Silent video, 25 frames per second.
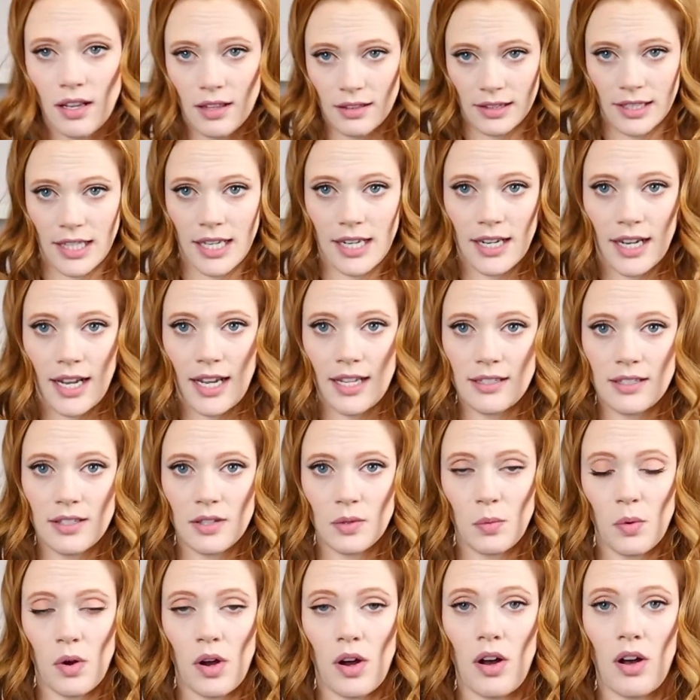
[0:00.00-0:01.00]
lean against
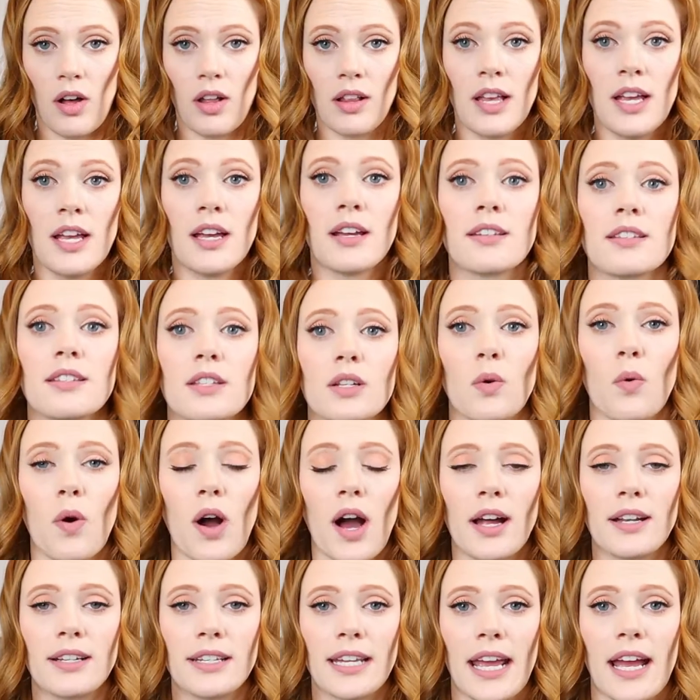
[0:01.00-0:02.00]
the wall,
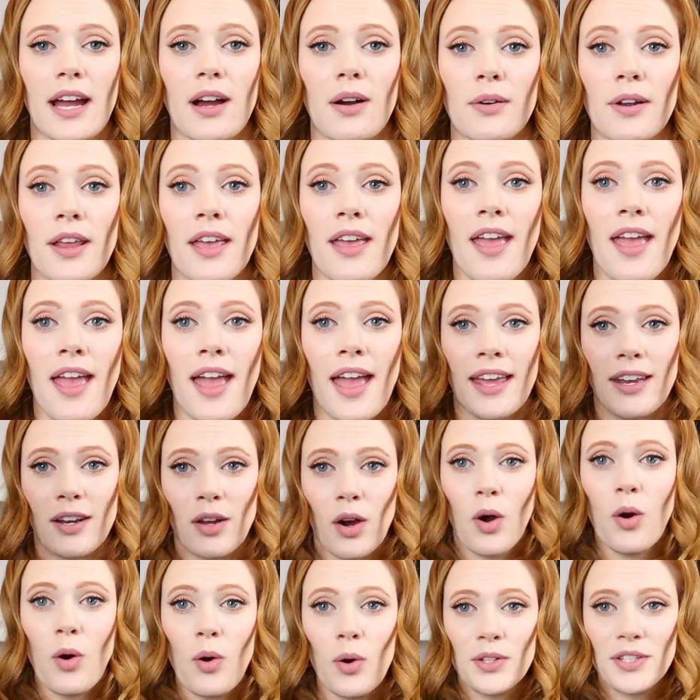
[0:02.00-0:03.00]
squat down, and
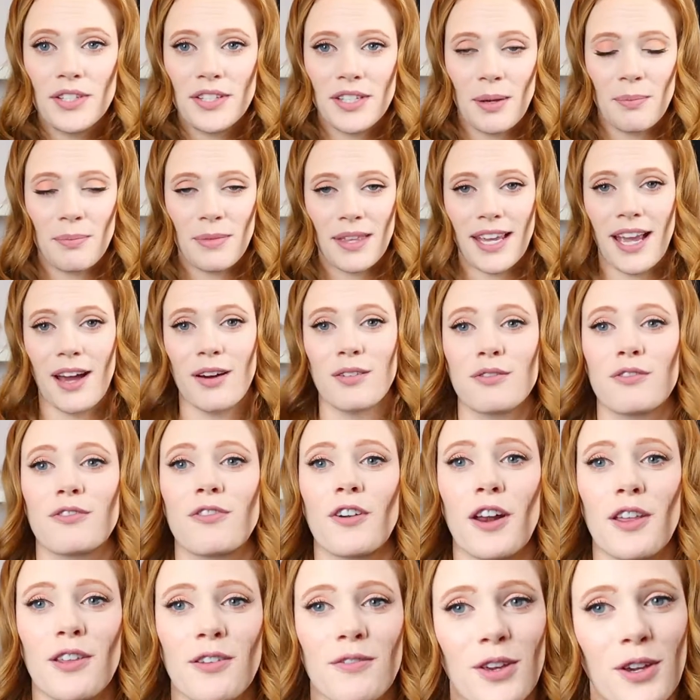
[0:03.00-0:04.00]
hold something out in
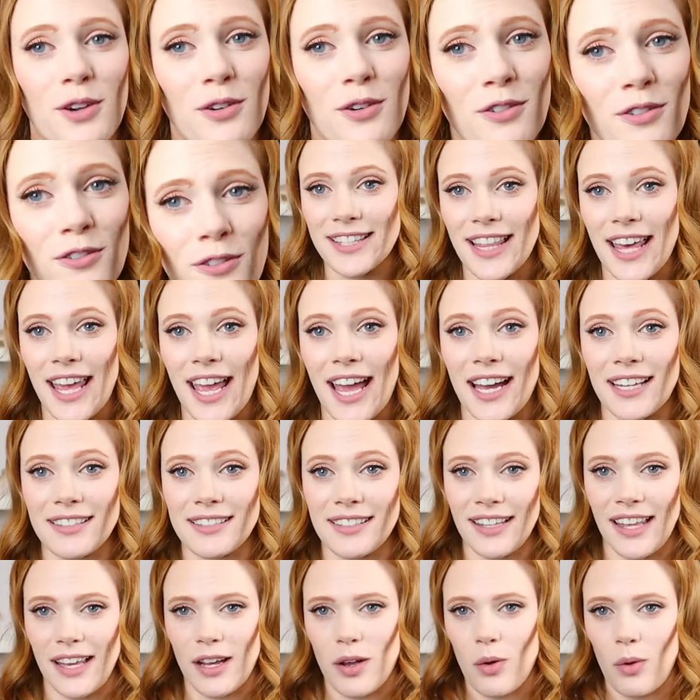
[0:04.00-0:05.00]
front of you. They had
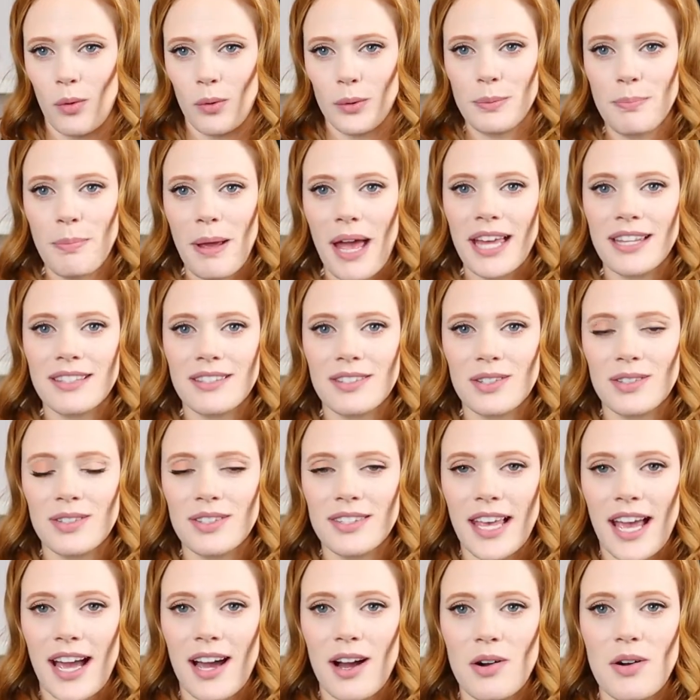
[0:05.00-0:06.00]
to like hold
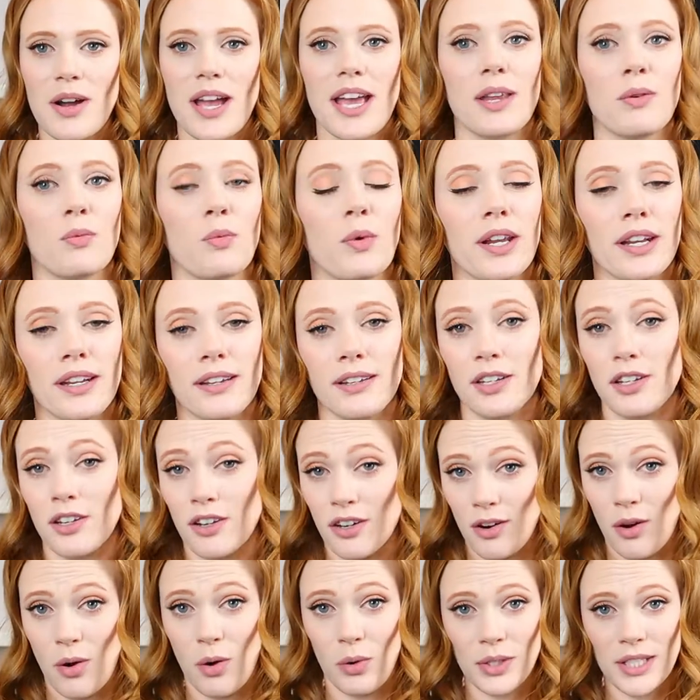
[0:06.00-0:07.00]
pencils out, and when
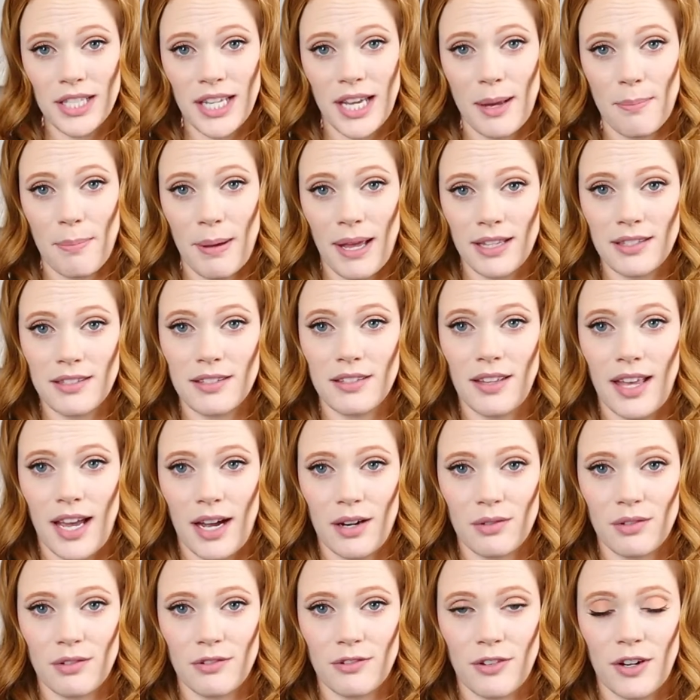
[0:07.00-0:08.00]
you're holding a pencil
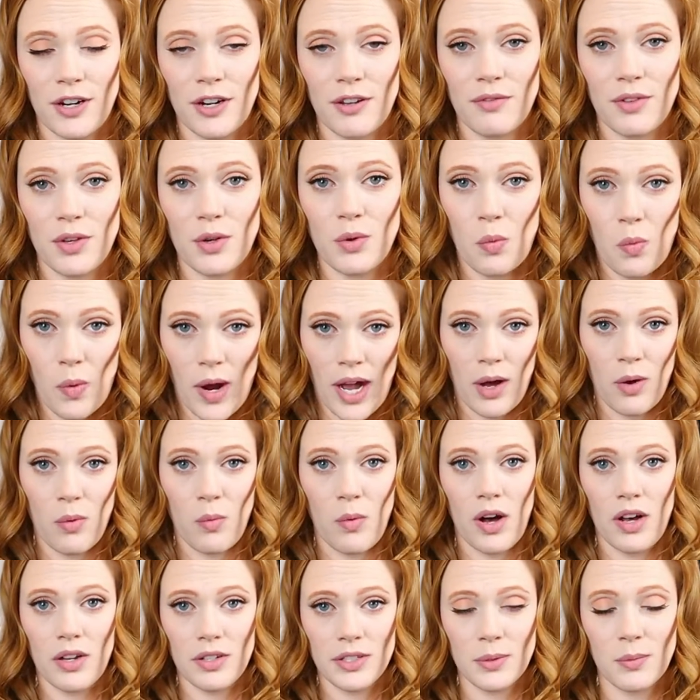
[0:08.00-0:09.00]
out in front of you while
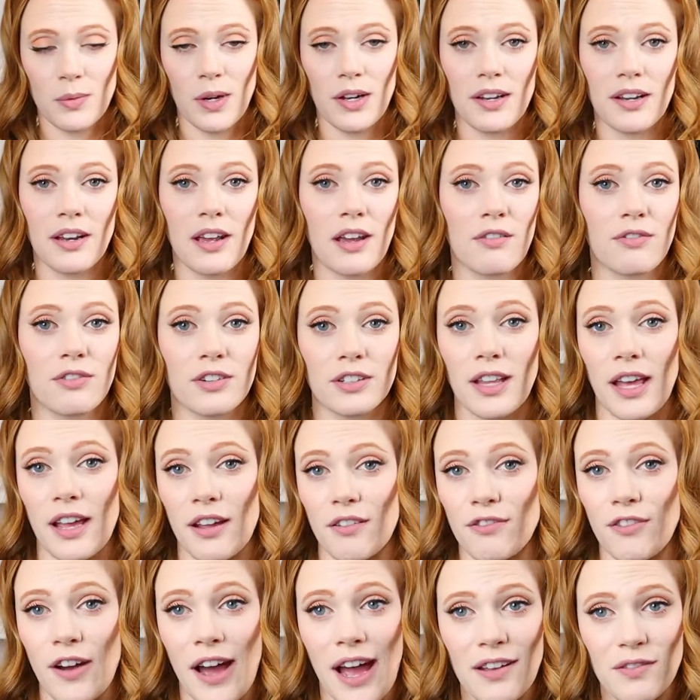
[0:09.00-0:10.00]
wall squatting for
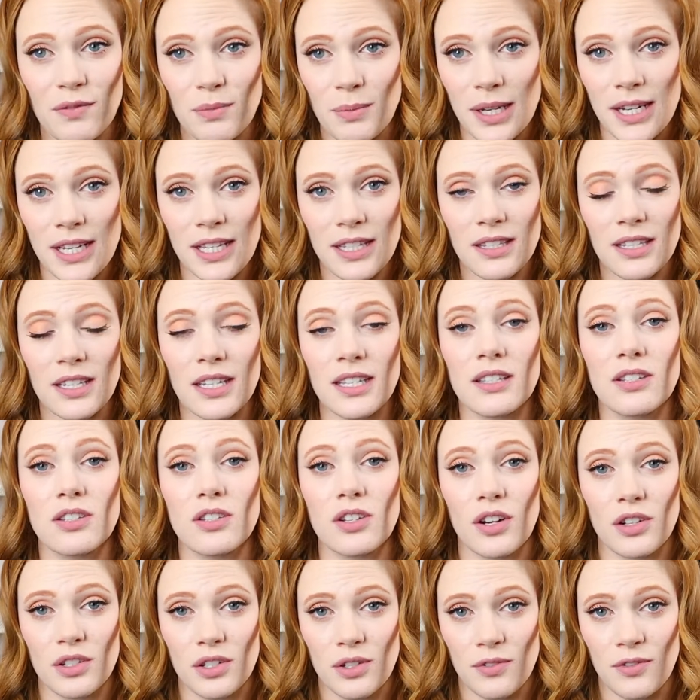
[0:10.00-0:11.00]
like 5 minutes, it
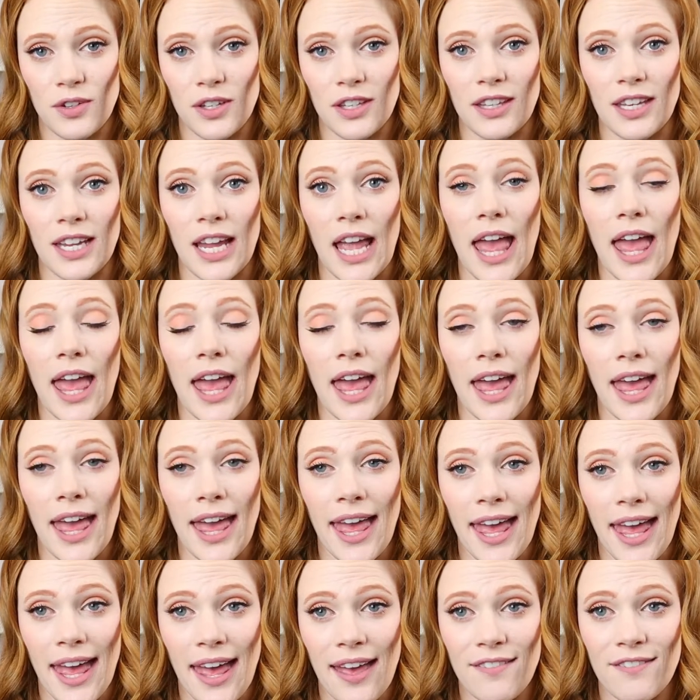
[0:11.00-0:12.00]
starts feeling
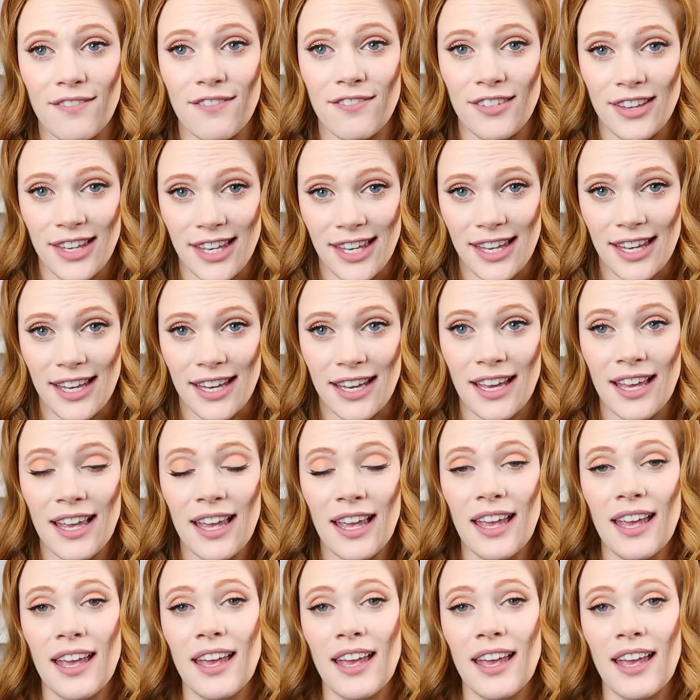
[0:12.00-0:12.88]
heavy.